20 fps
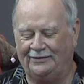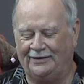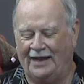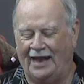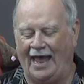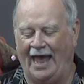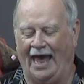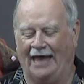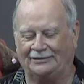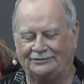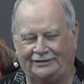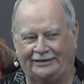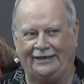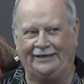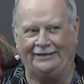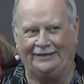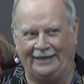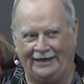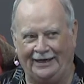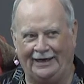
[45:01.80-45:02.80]

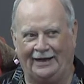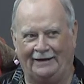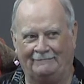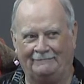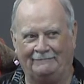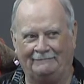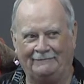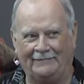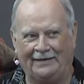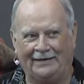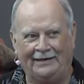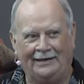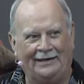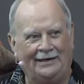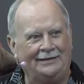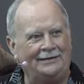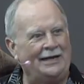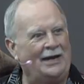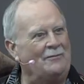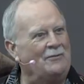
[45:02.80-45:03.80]
asking him,
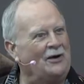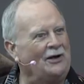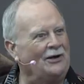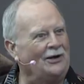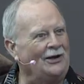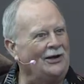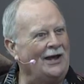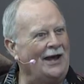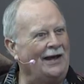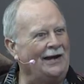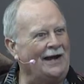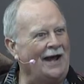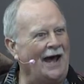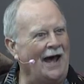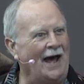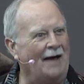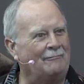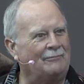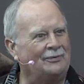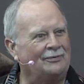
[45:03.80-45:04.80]
they wouldn't let
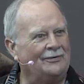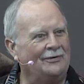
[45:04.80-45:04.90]
up.